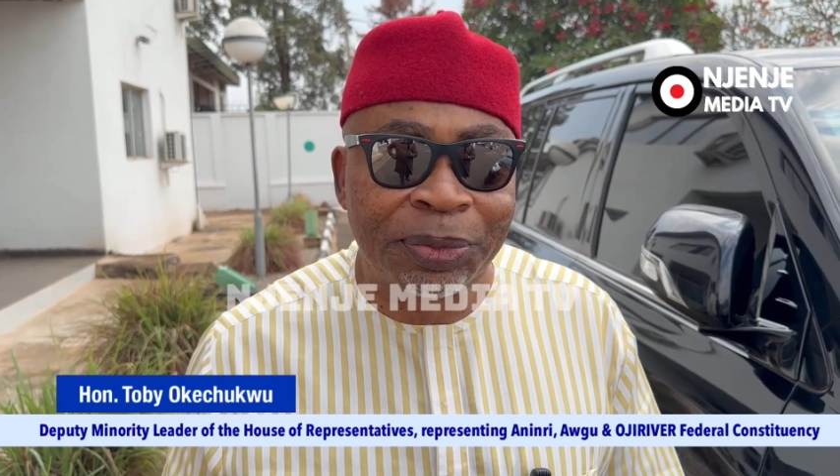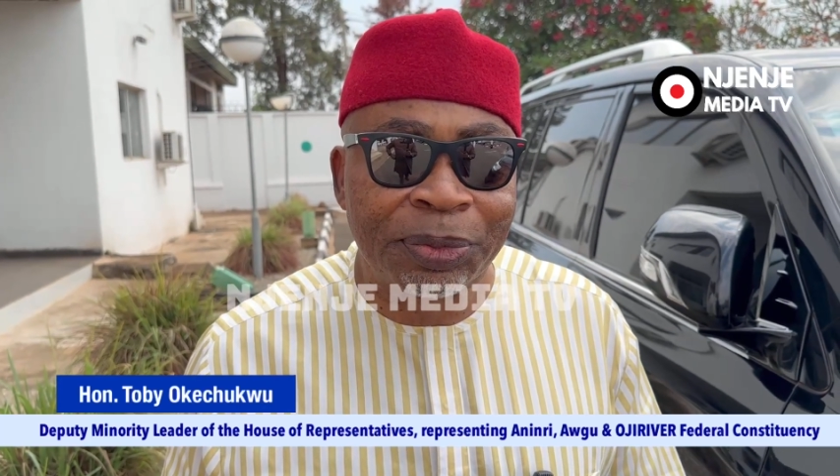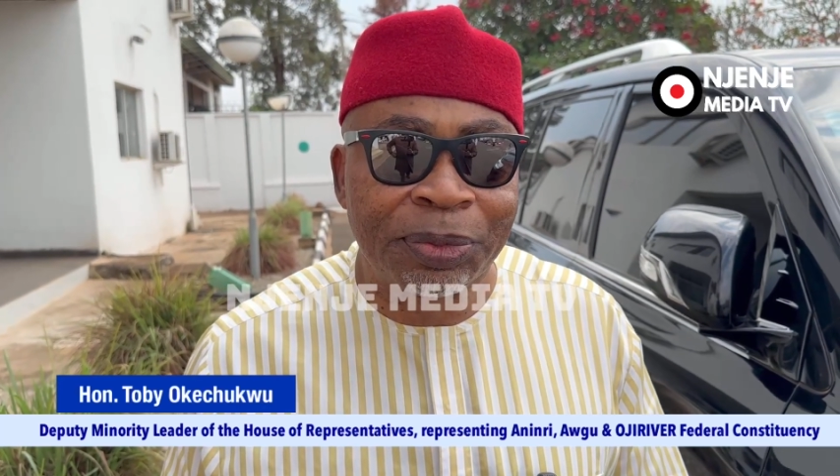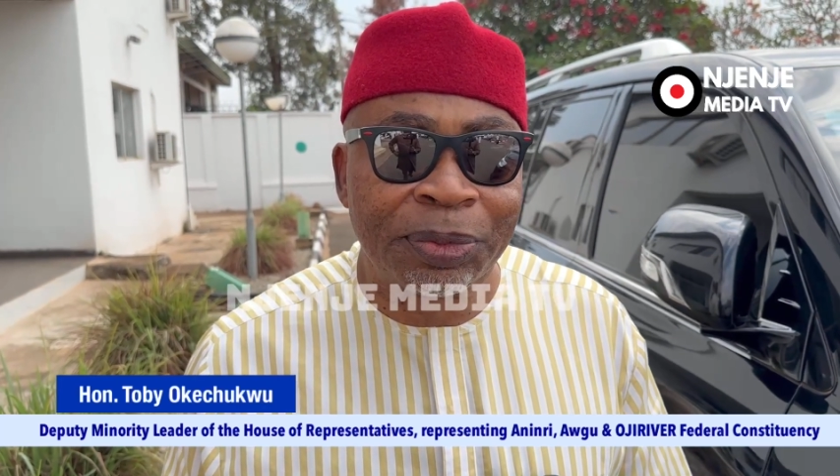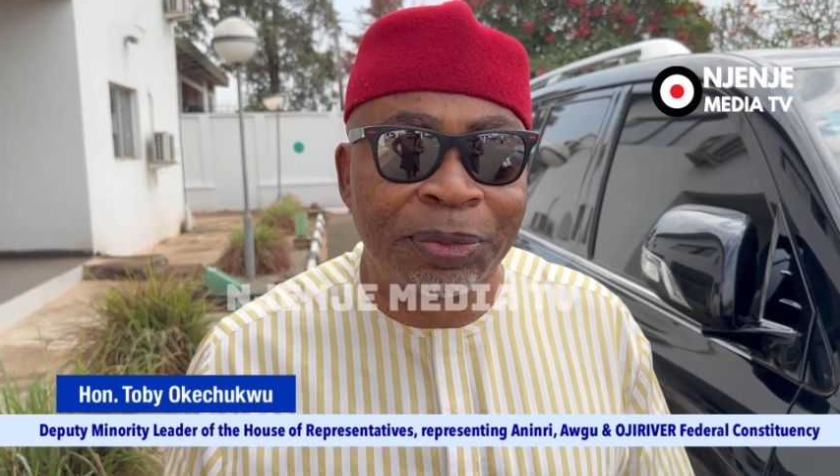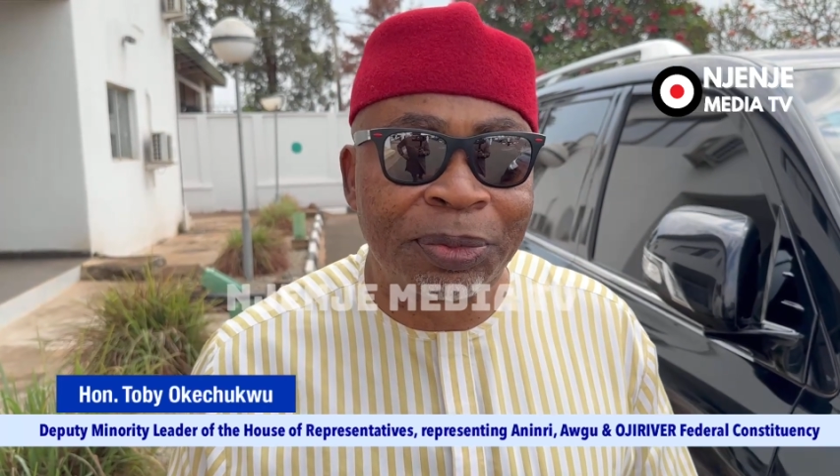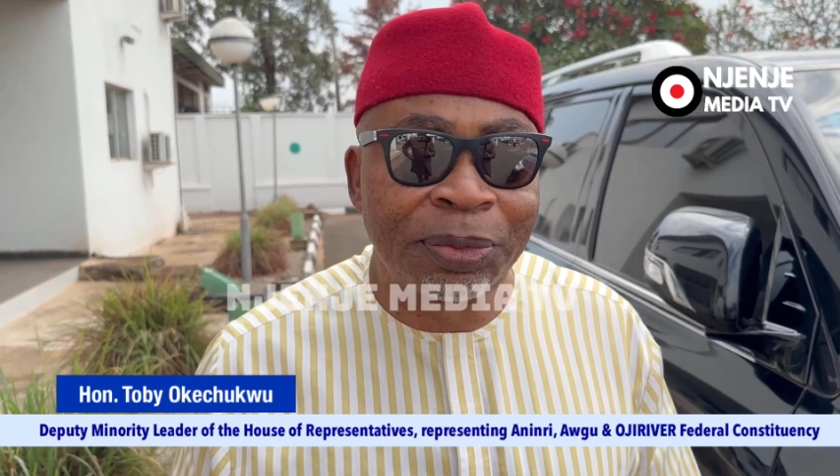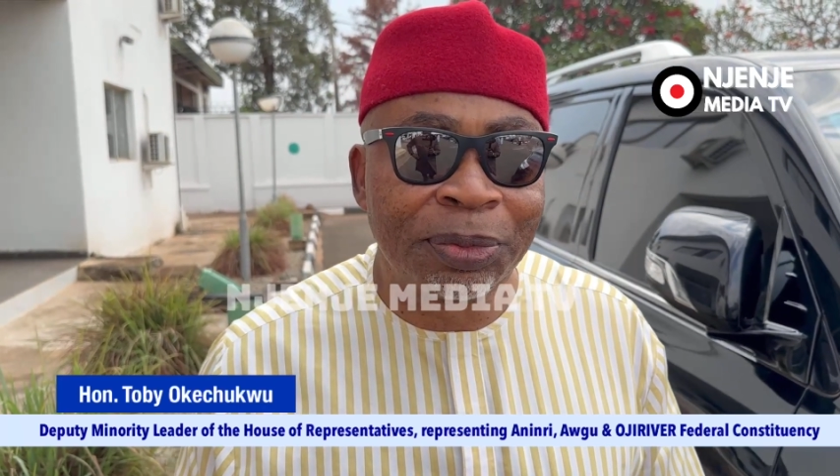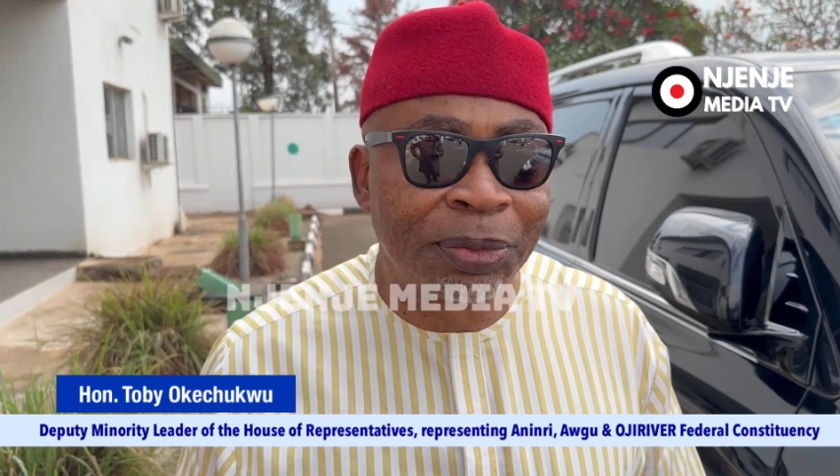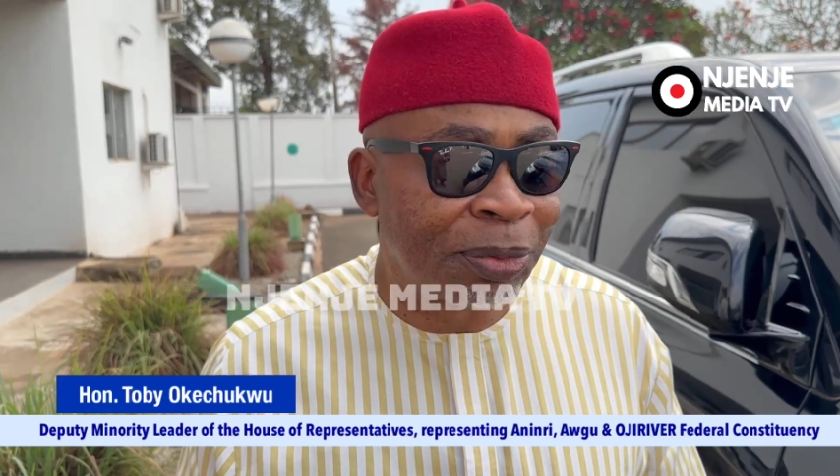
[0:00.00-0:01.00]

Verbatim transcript: you've been campaigning,